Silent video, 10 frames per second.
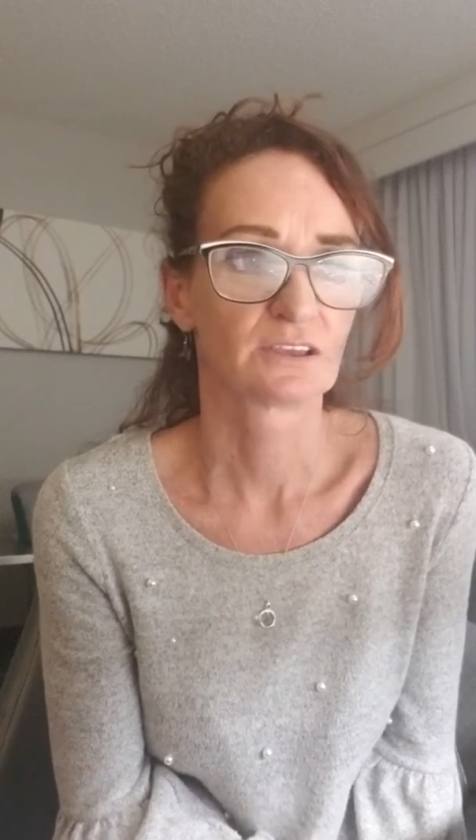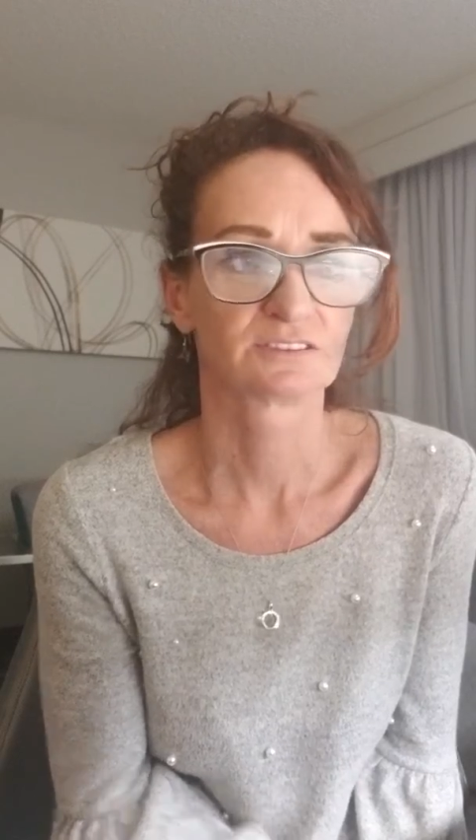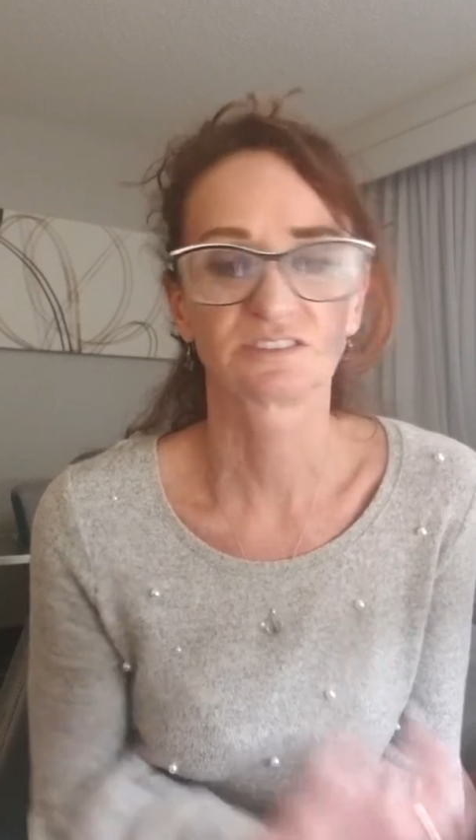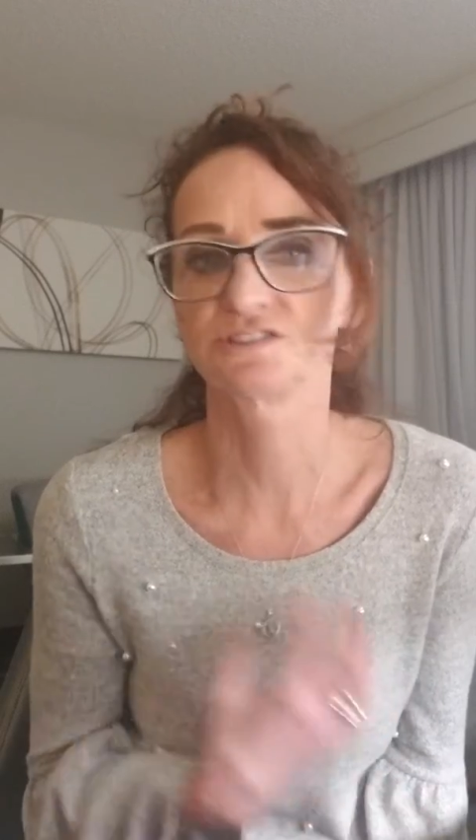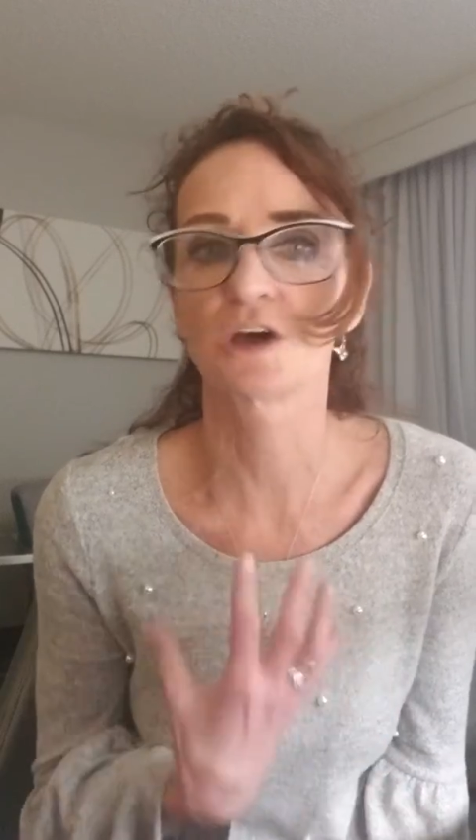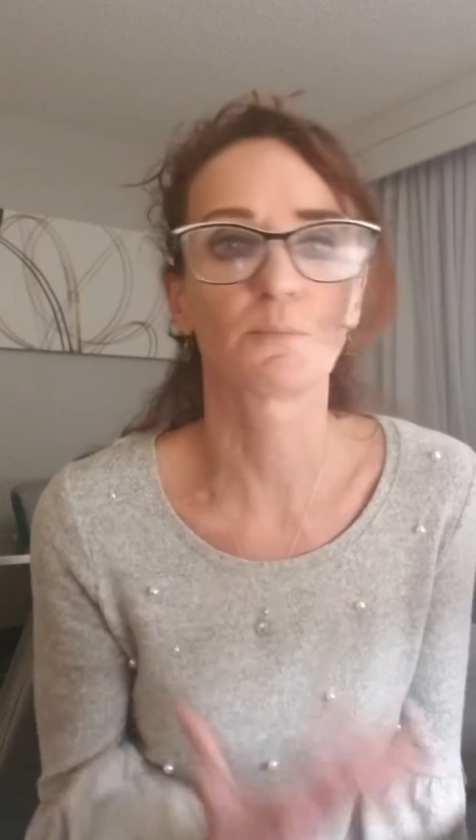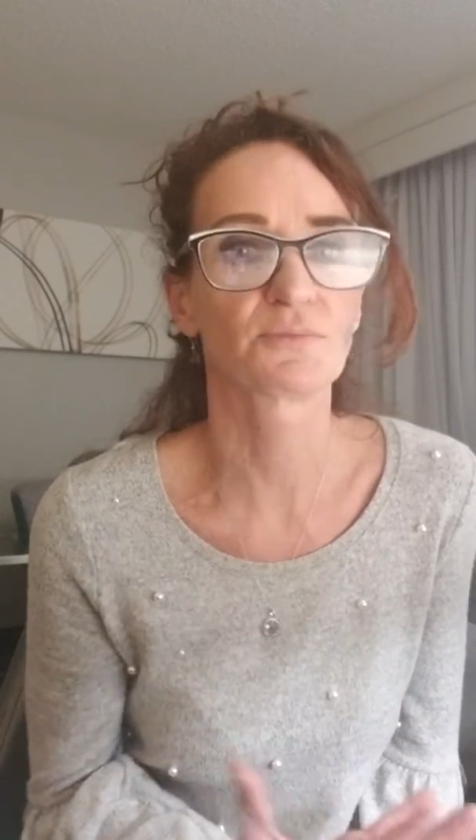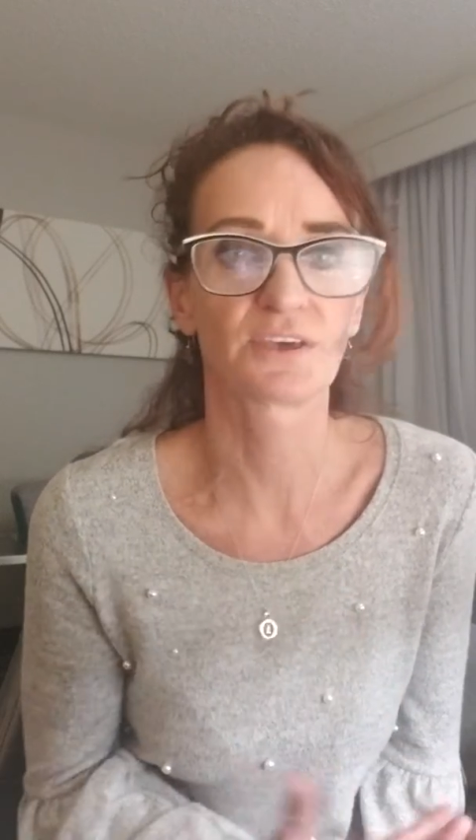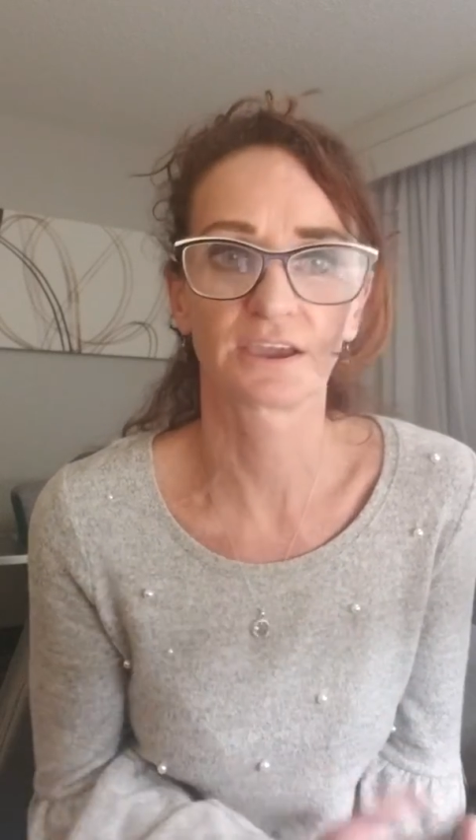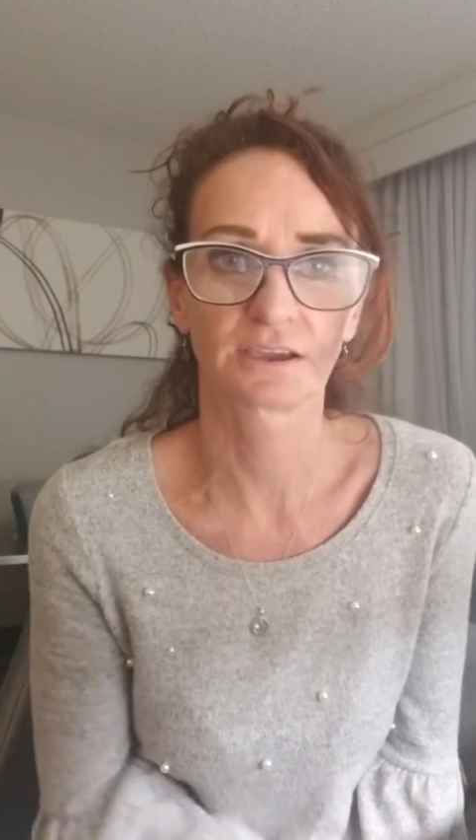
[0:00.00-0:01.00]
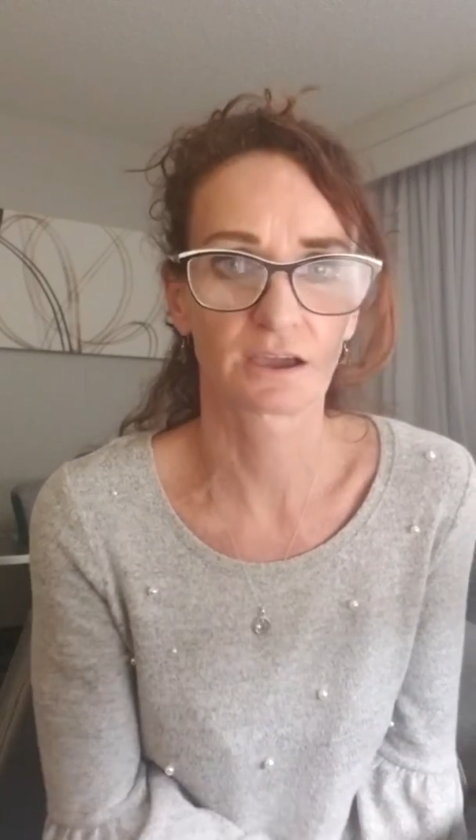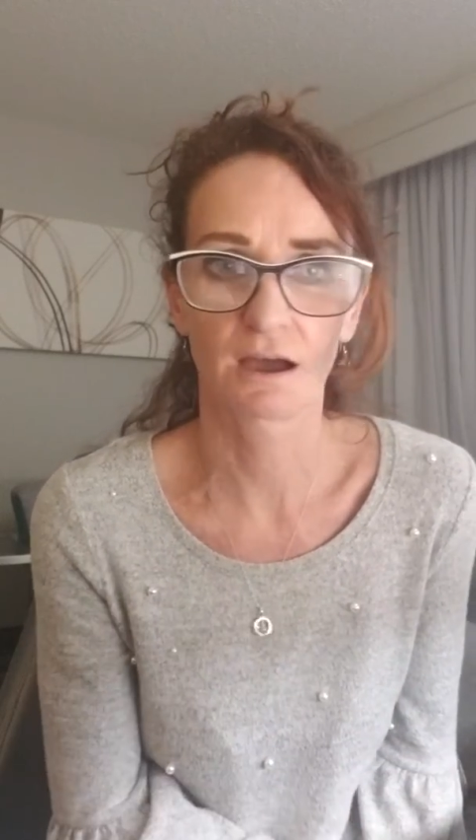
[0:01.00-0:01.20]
something,